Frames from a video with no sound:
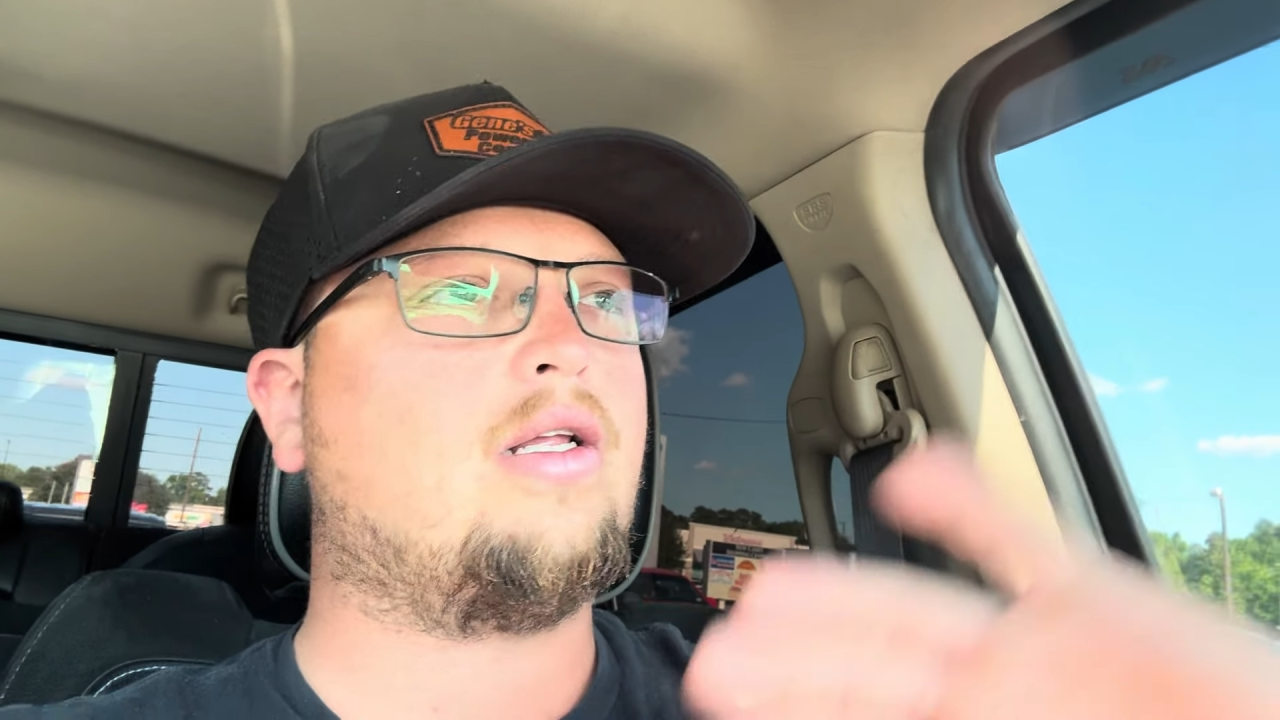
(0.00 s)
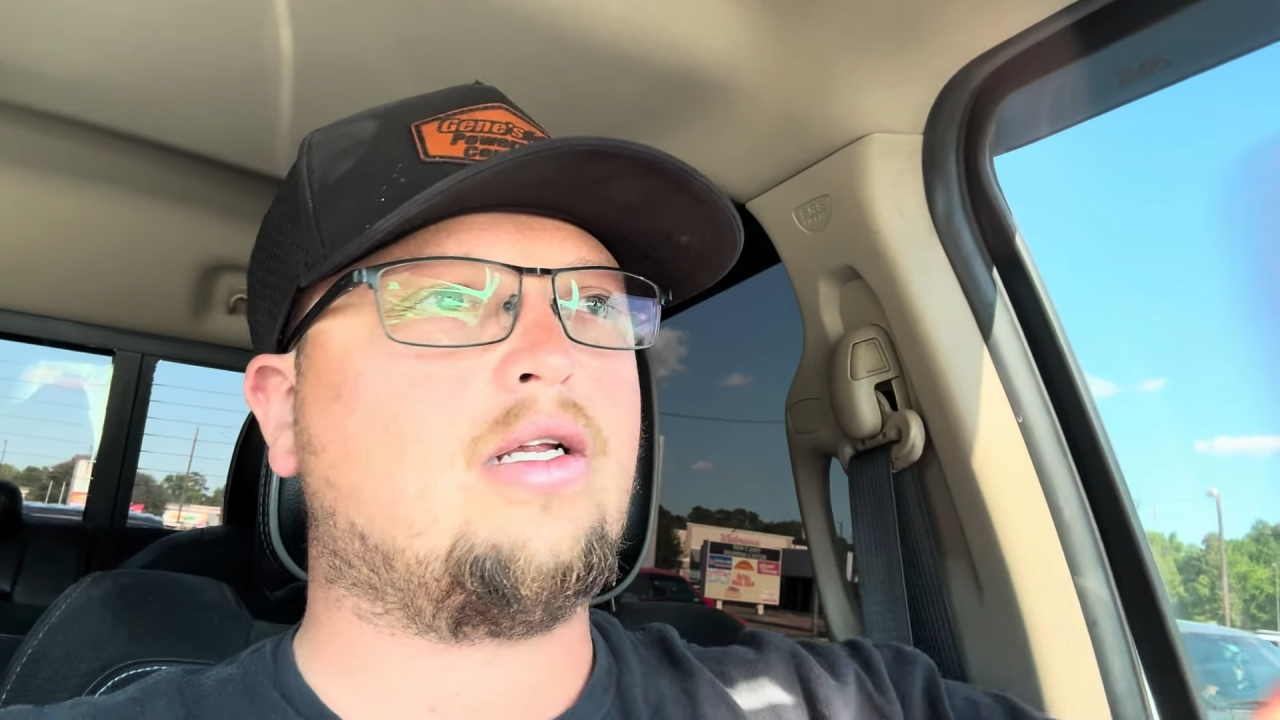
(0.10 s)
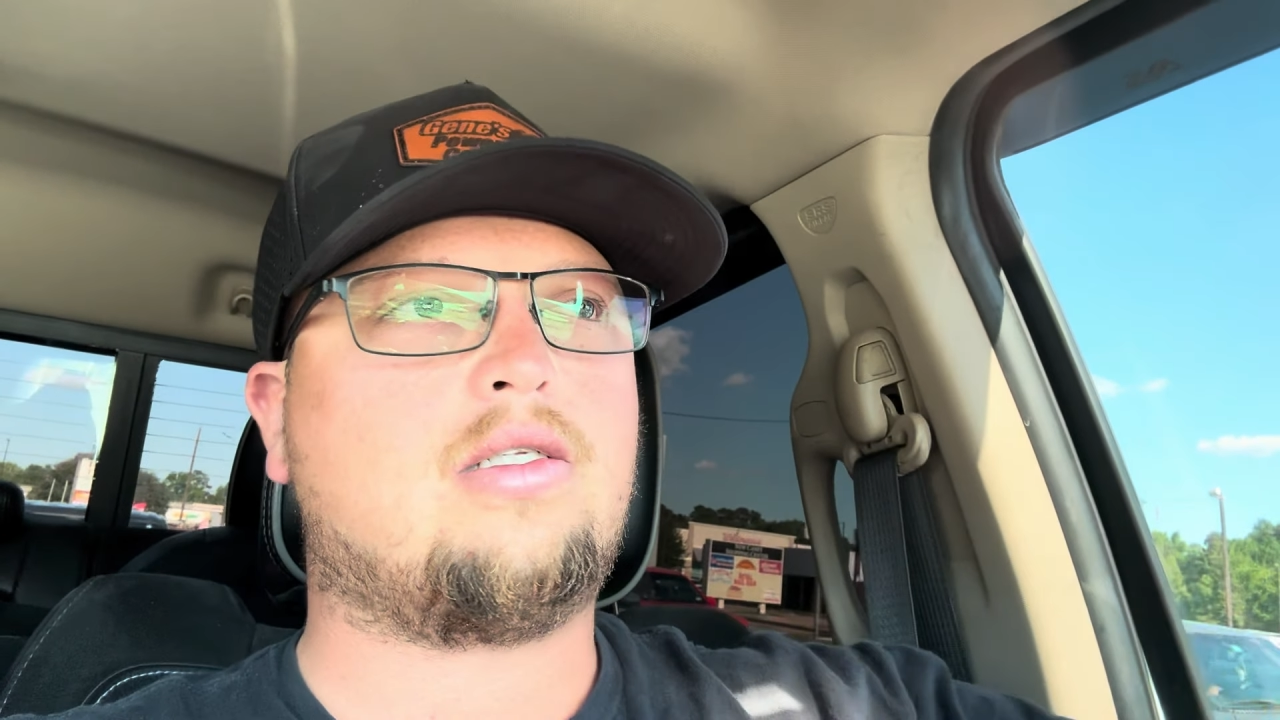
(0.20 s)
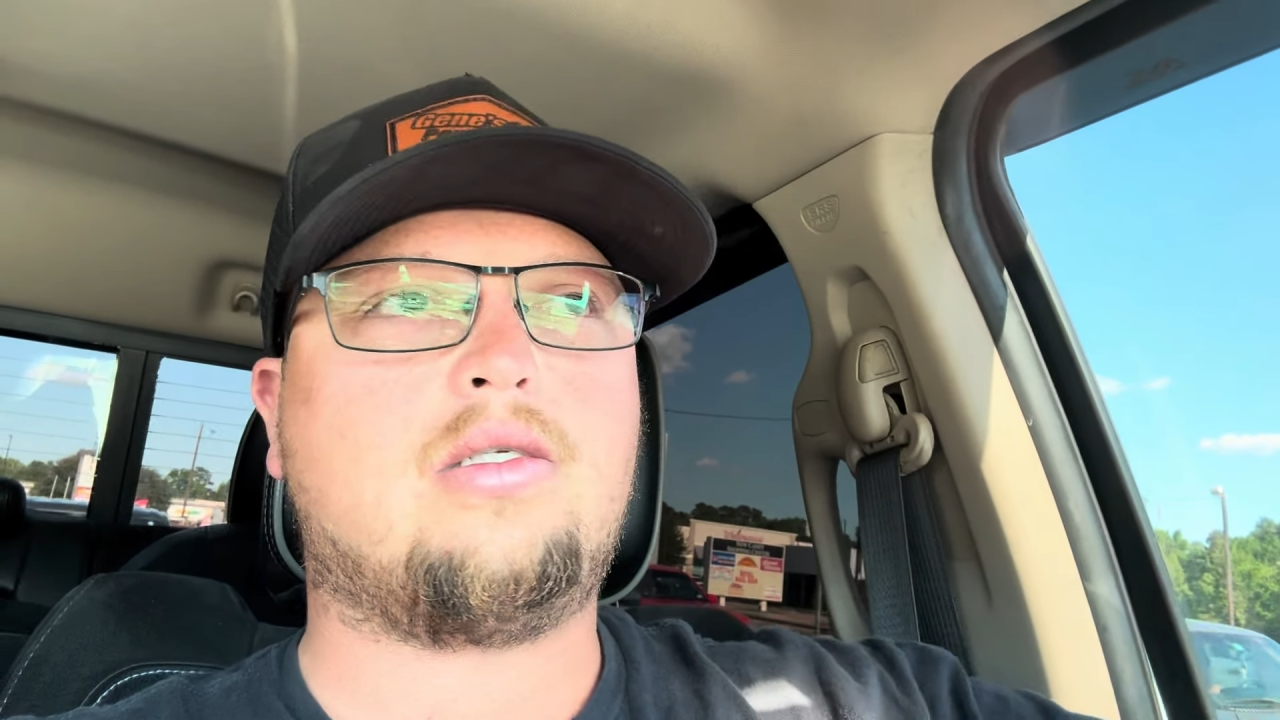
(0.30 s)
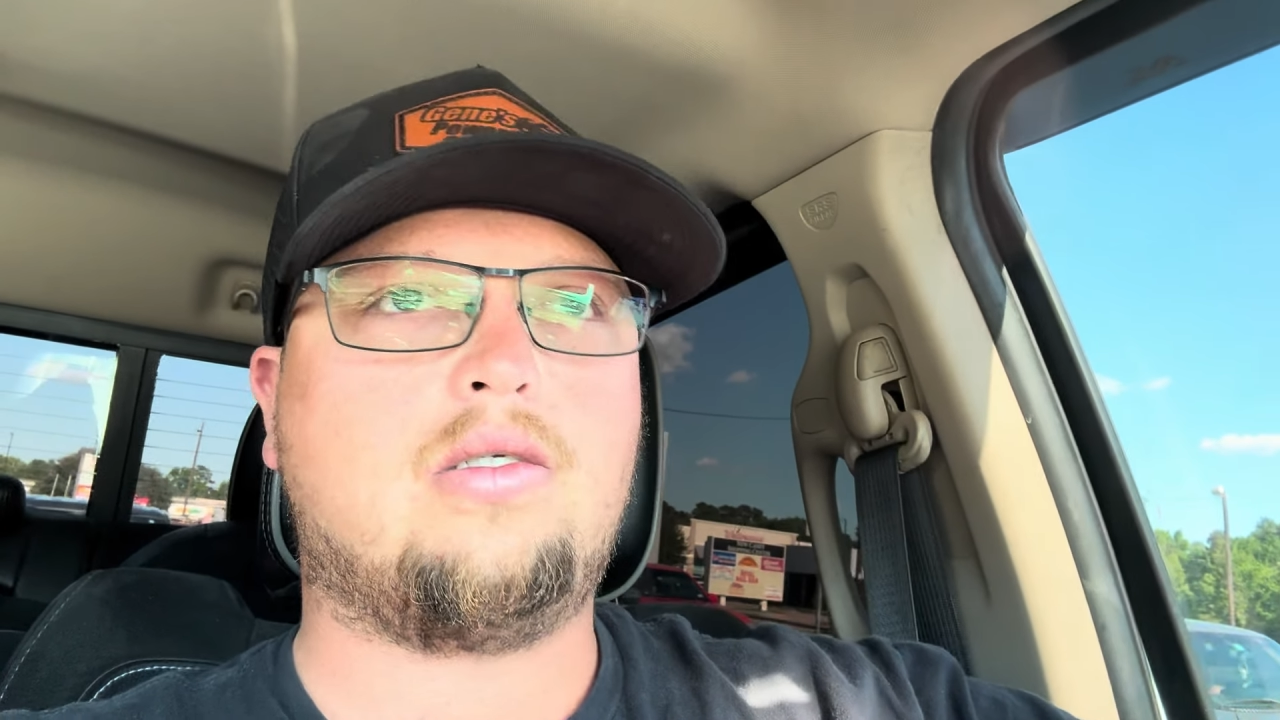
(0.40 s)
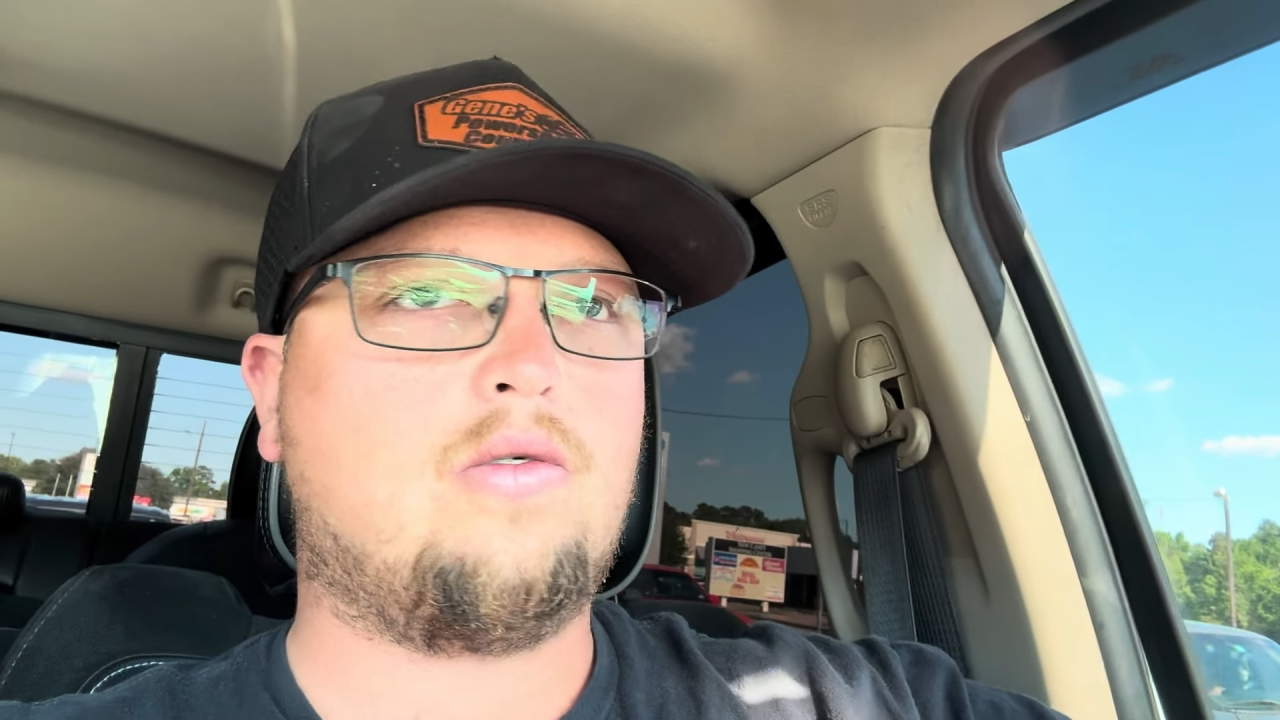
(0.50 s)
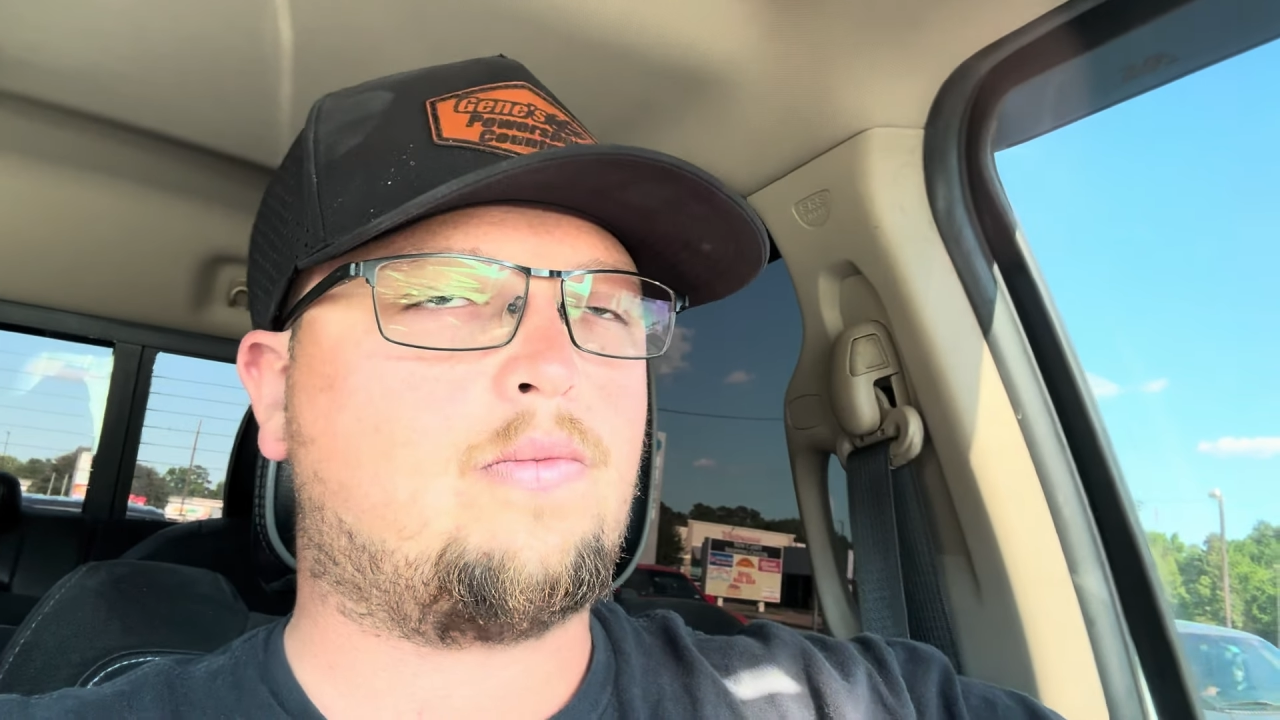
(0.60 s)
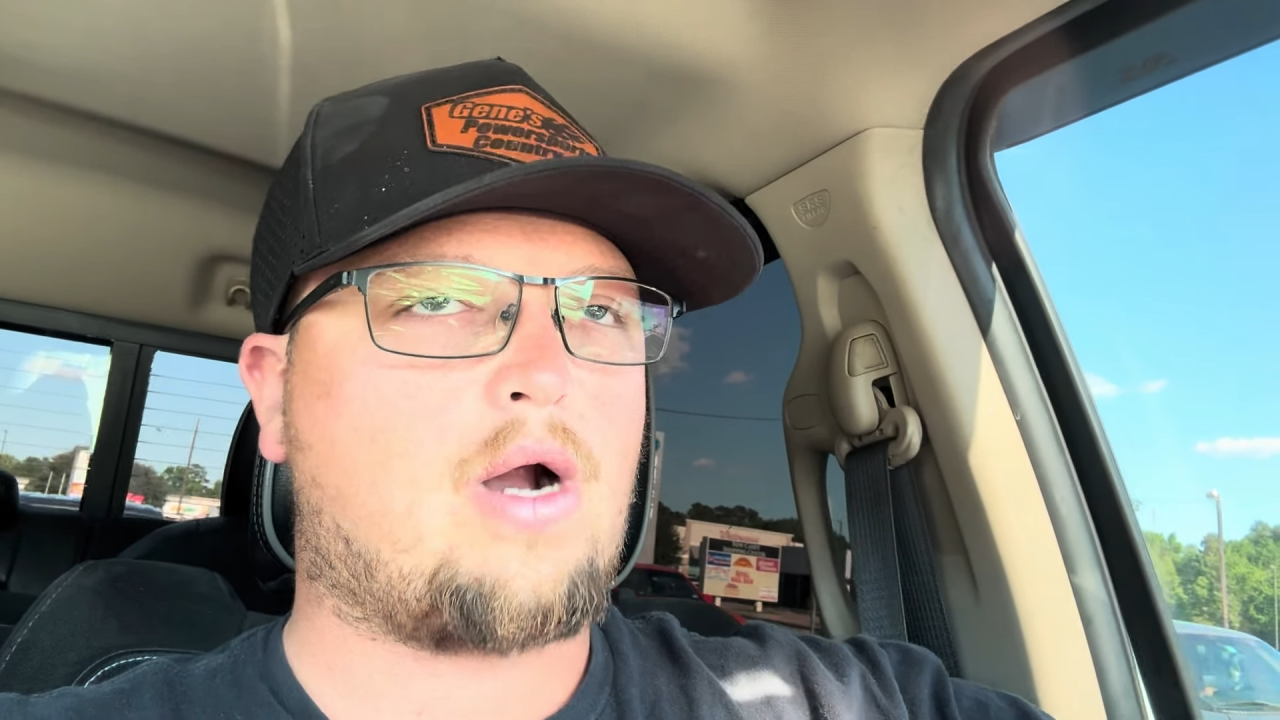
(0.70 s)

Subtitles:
into